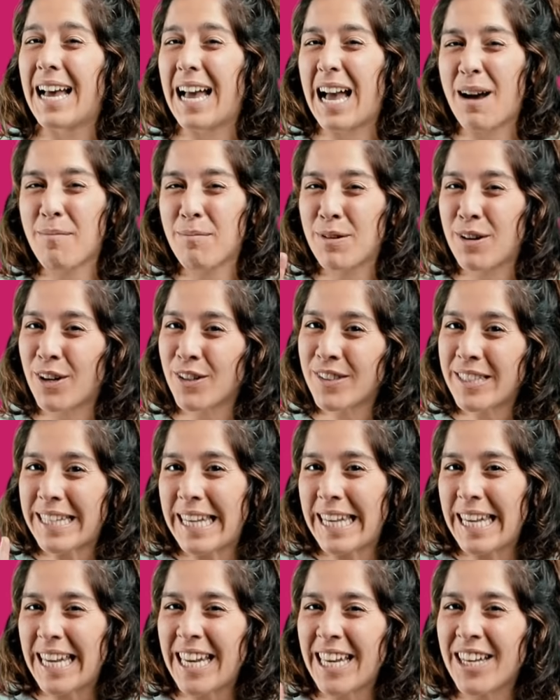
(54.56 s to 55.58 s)
I'm not
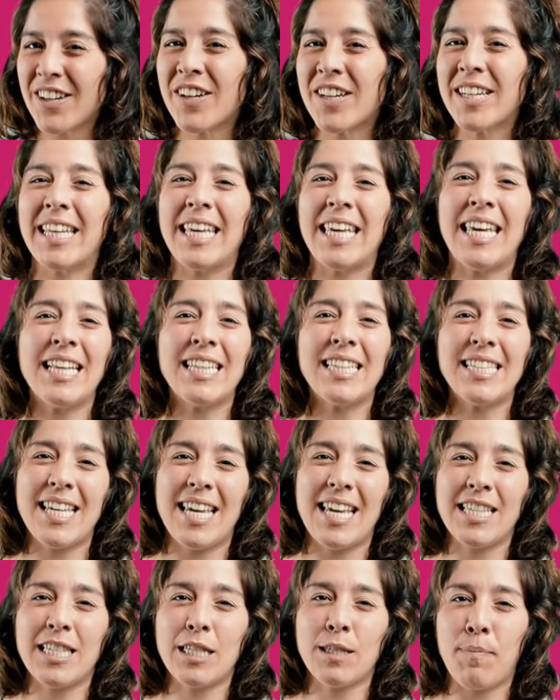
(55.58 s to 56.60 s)
keen on
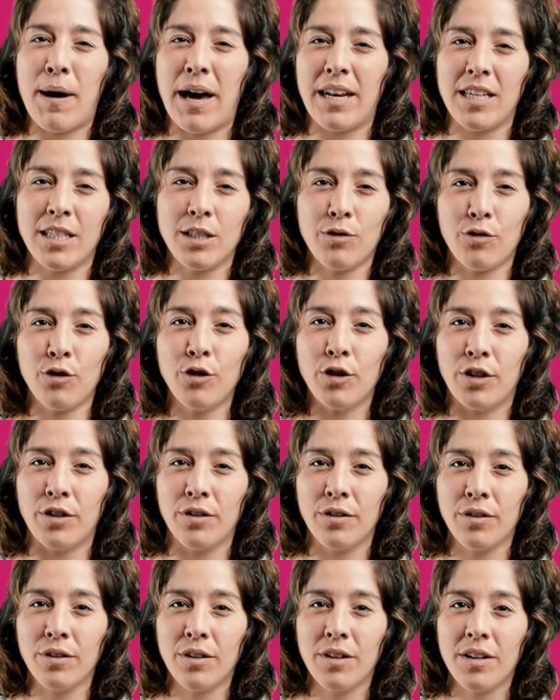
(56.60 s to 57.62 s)
eating Spanish food.
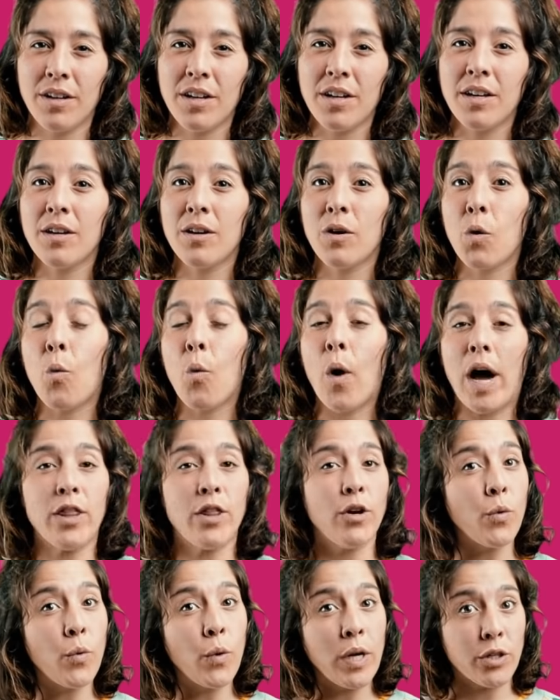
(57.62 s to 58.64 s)
Why
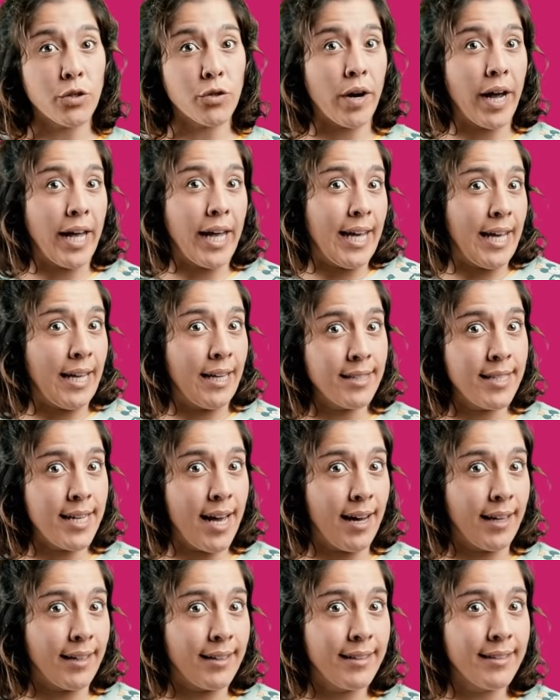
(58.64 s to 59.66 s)
don't we try
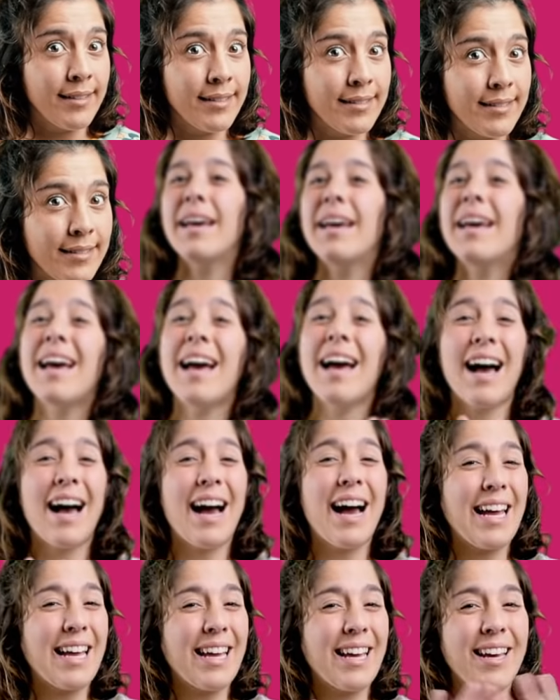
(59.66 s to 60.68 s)
Indian?
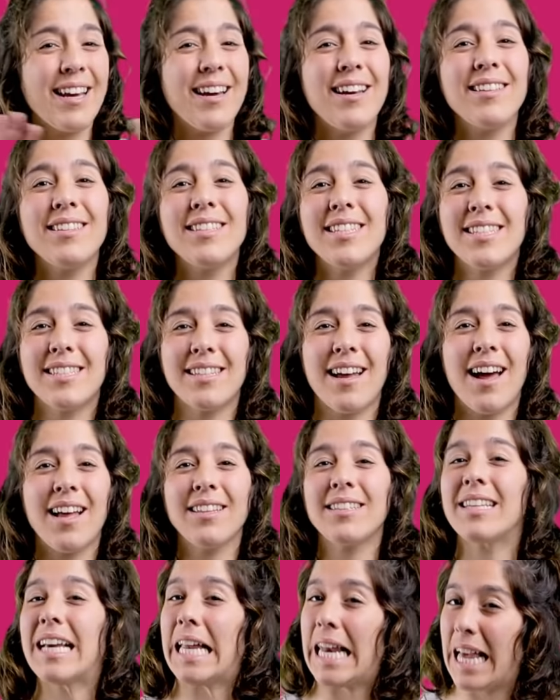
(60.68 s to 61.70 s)
I can't
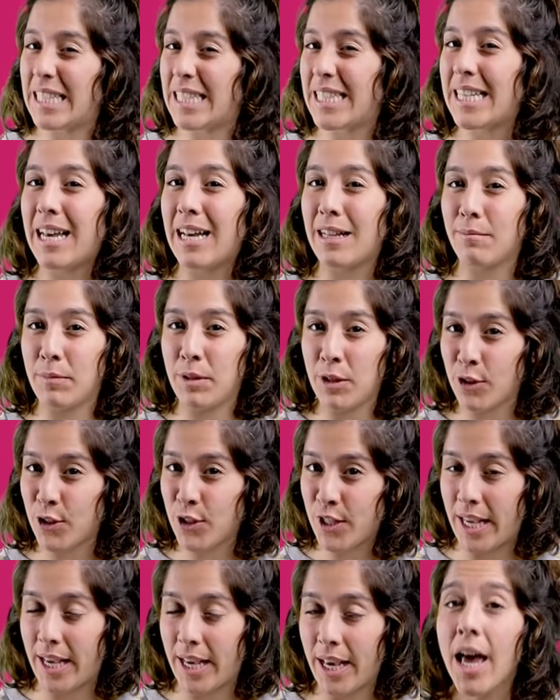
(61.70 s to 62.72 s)
stand classical
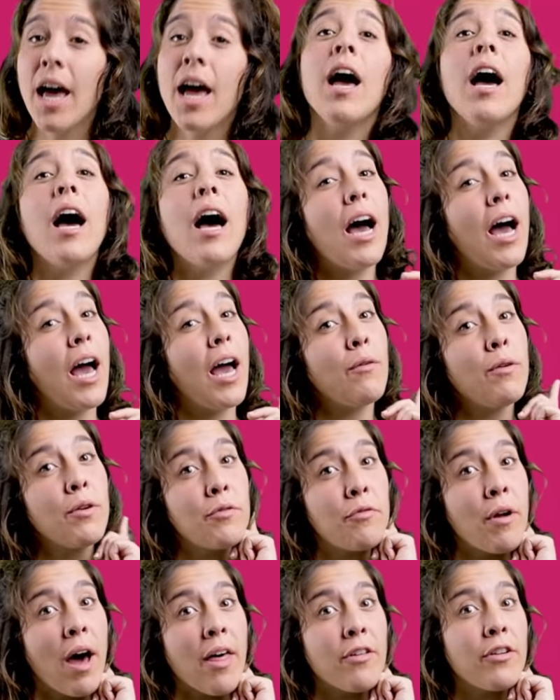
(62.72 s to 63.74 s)
music. I
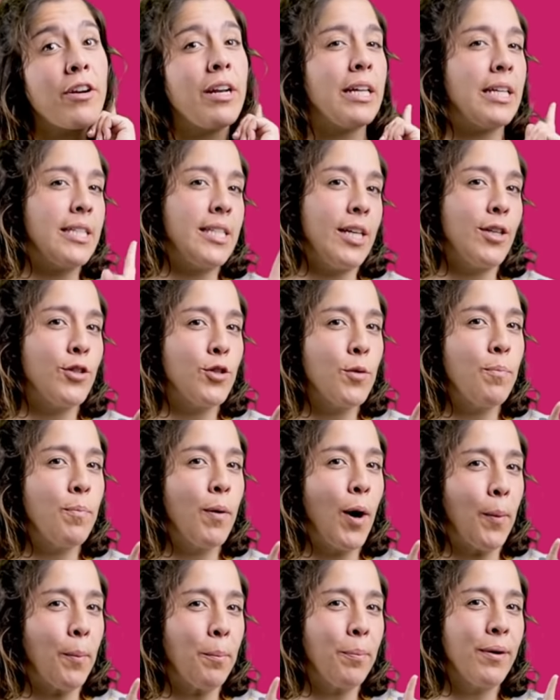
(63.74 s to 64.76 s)
would rather listen to
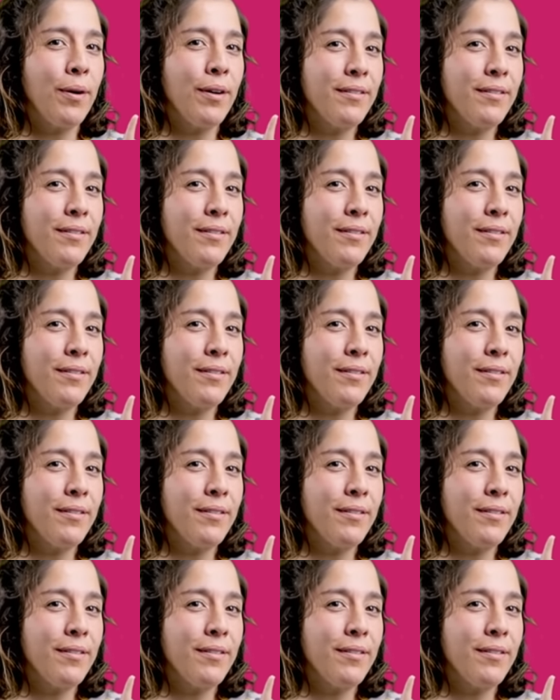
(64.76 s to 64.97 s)
pop.